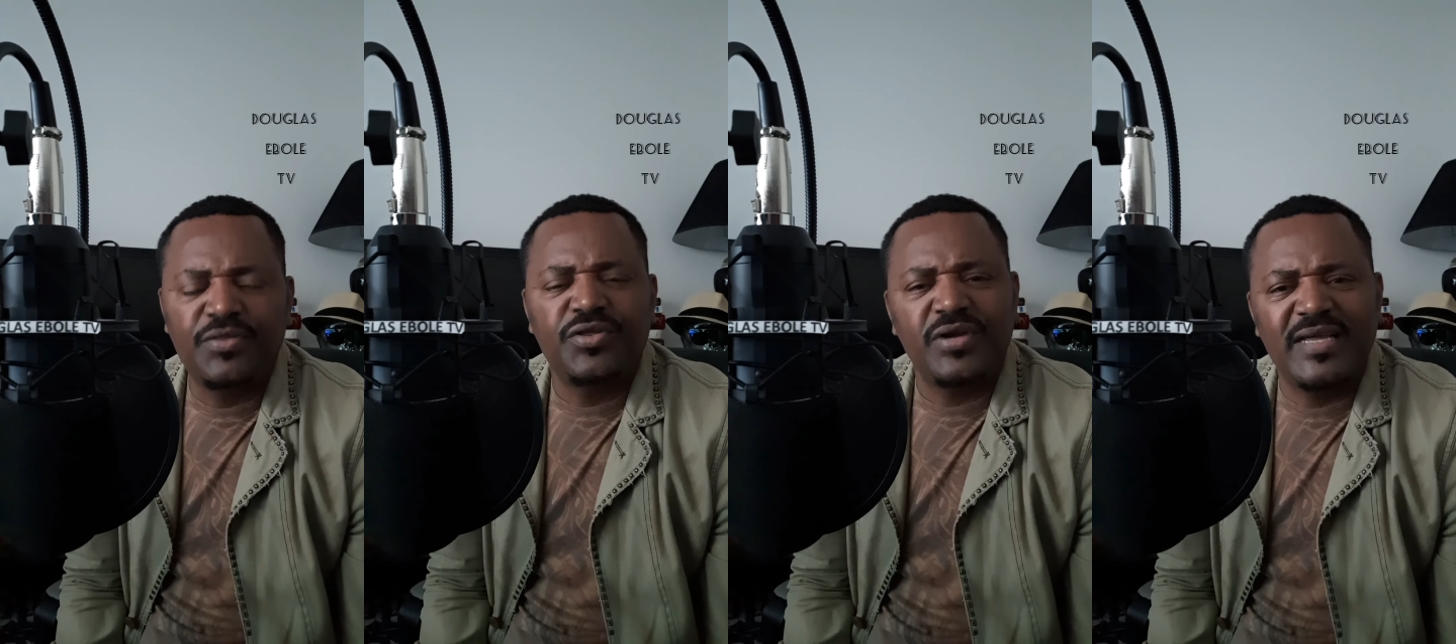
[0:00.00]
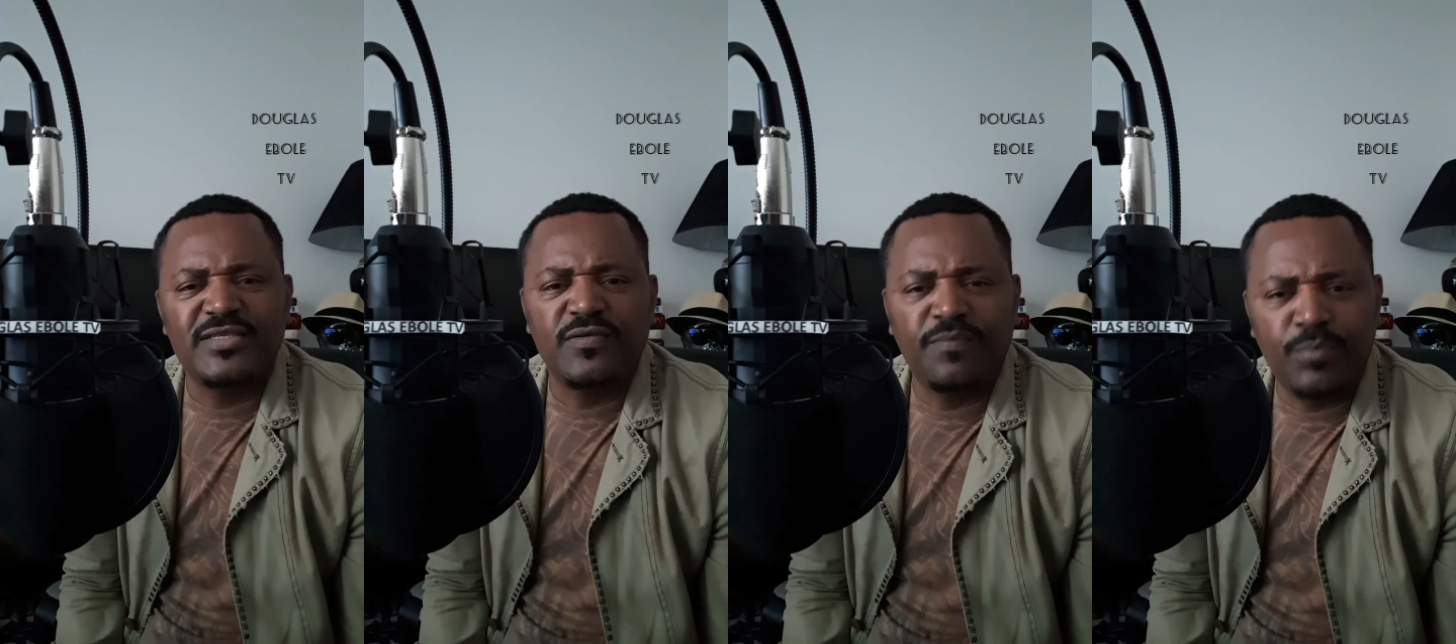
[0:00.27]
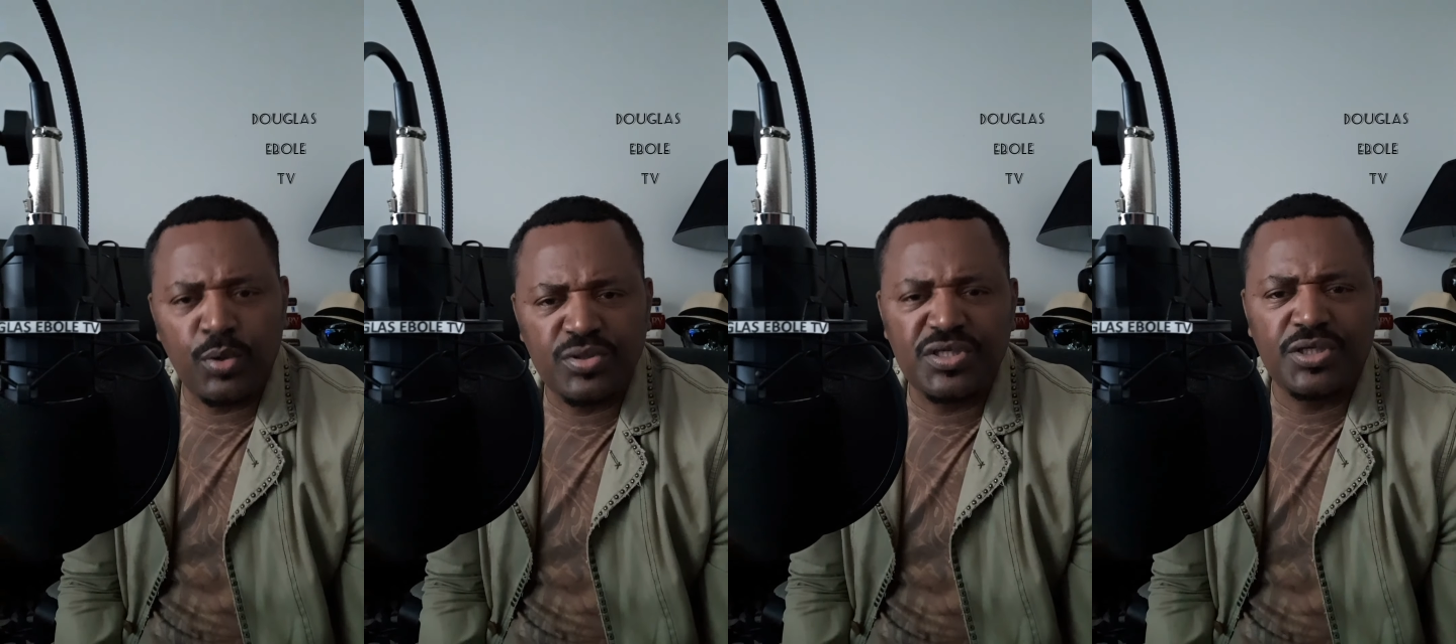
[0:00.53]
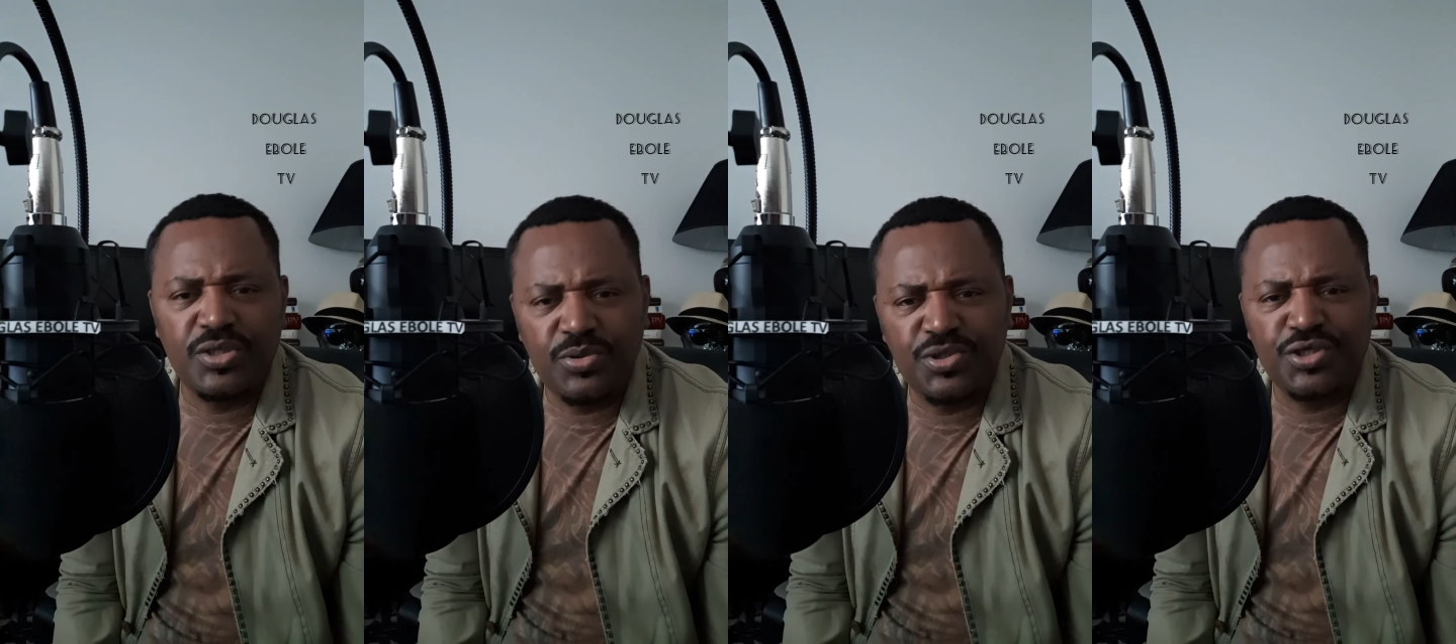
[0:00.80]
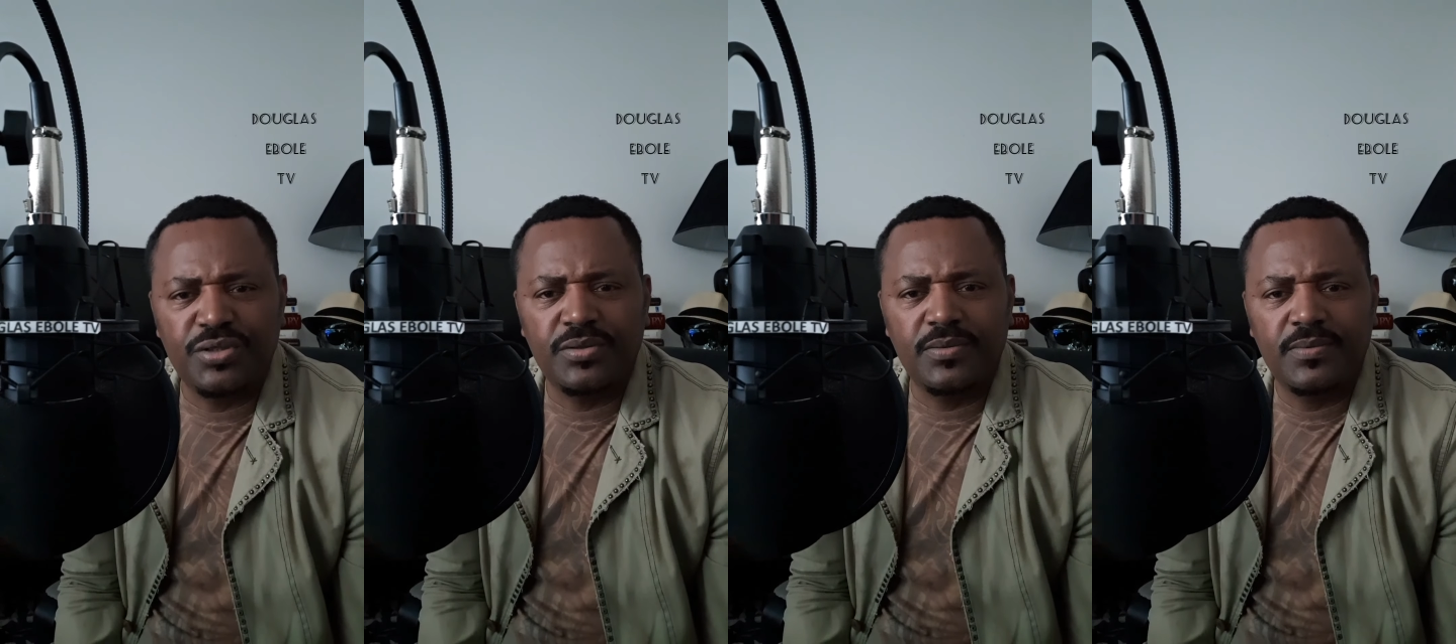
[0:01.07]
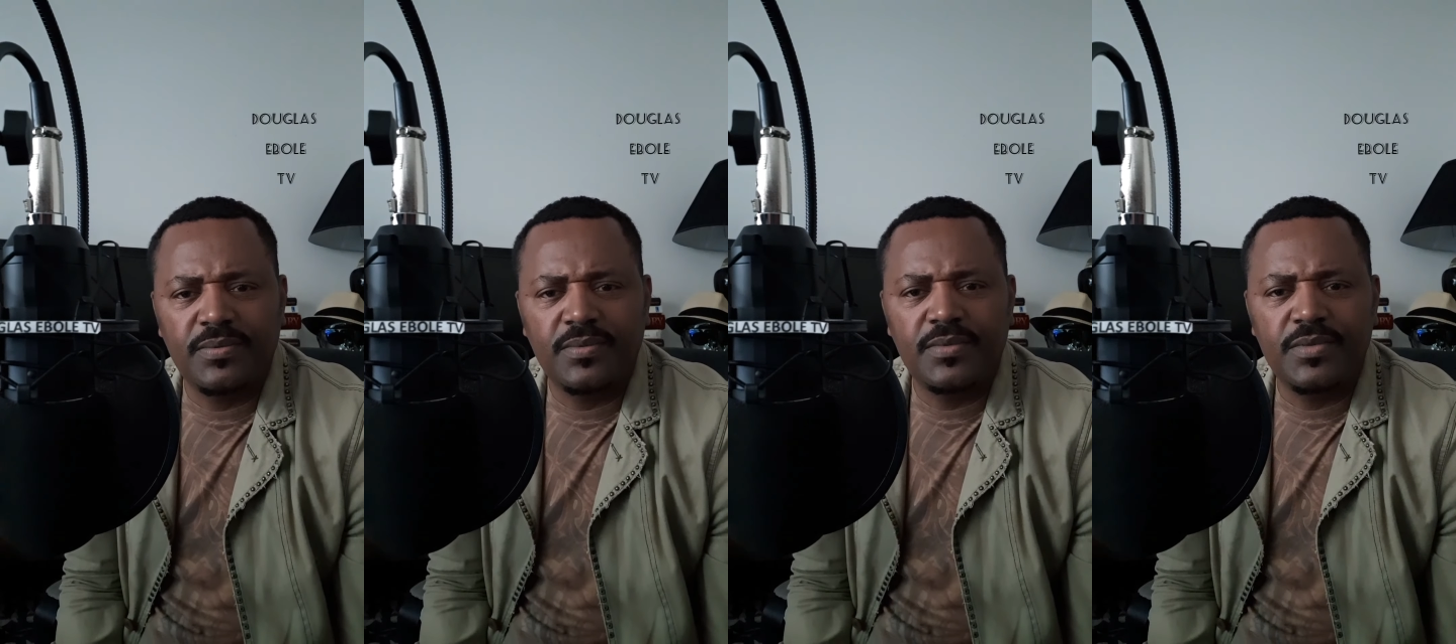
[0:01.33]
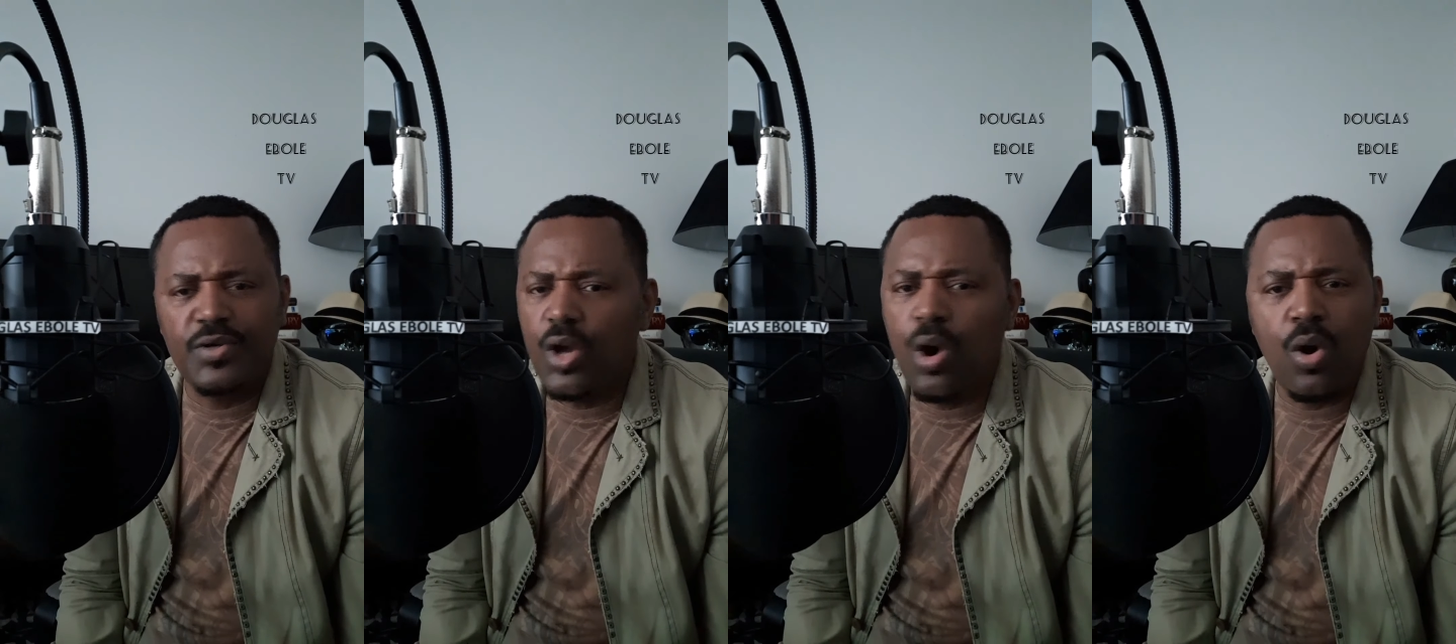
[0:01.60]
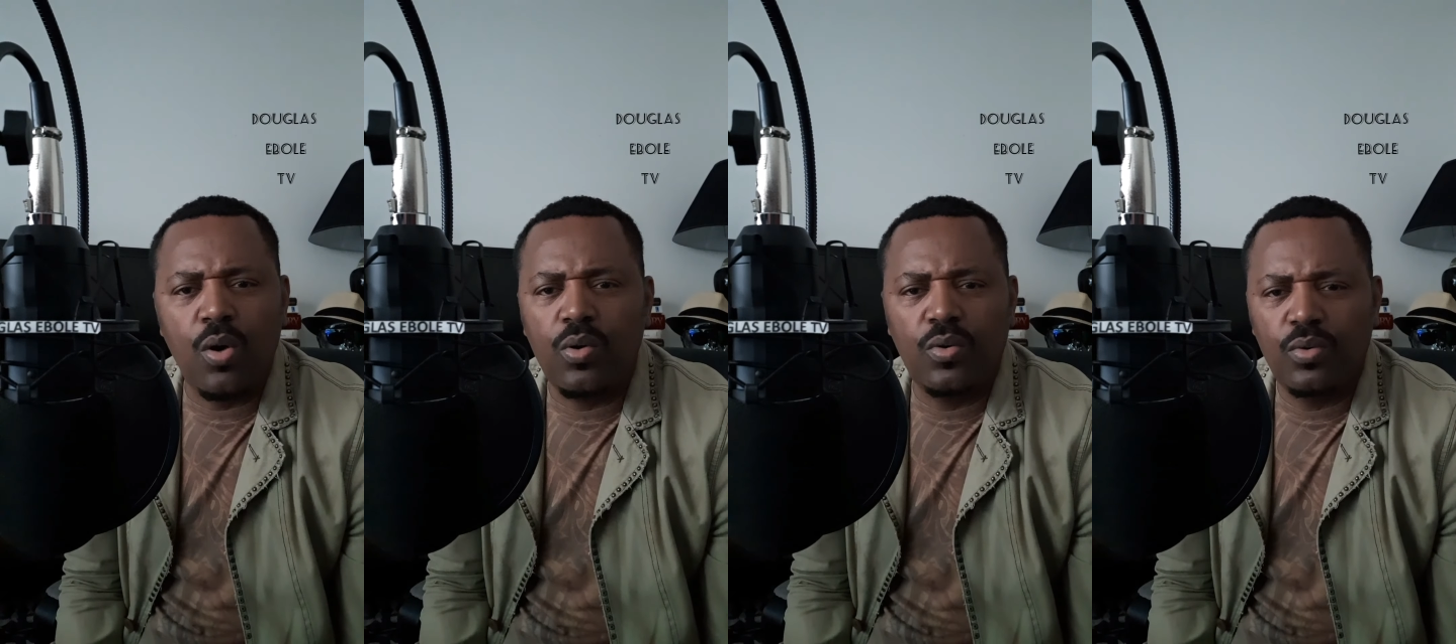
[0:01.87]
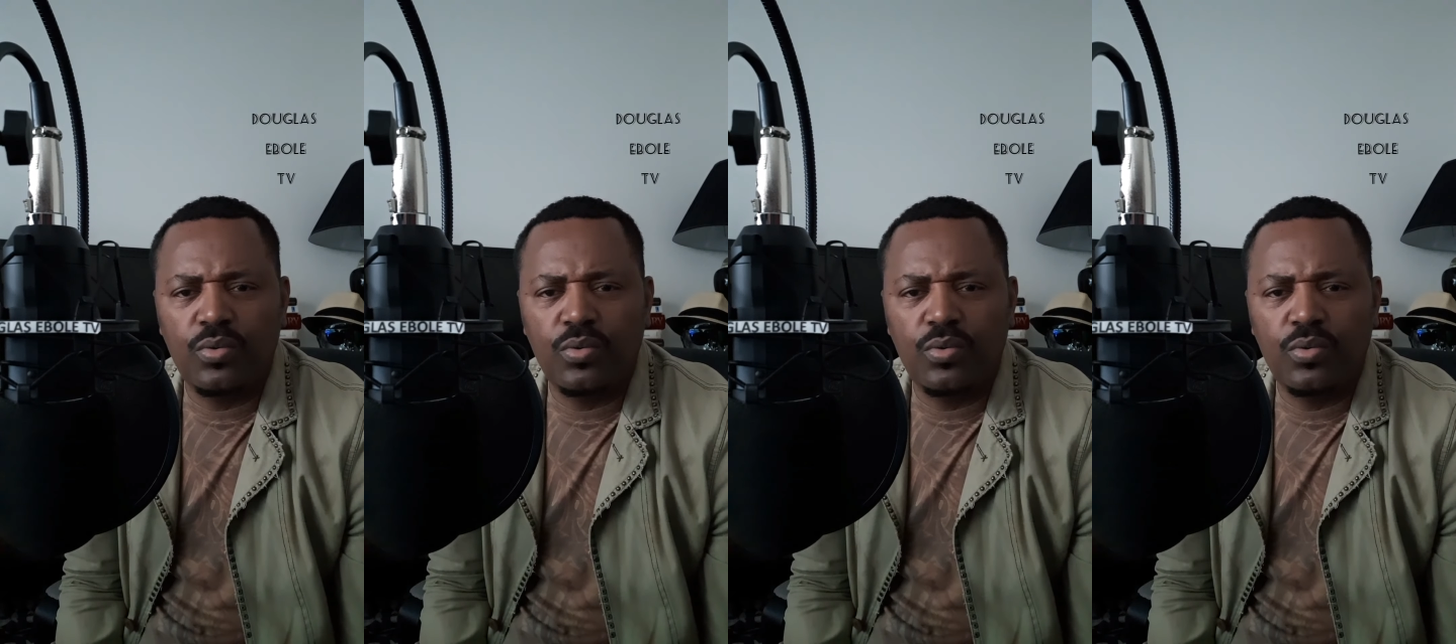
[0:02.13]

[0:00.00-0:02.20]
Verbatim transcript: threats of prosecution. No.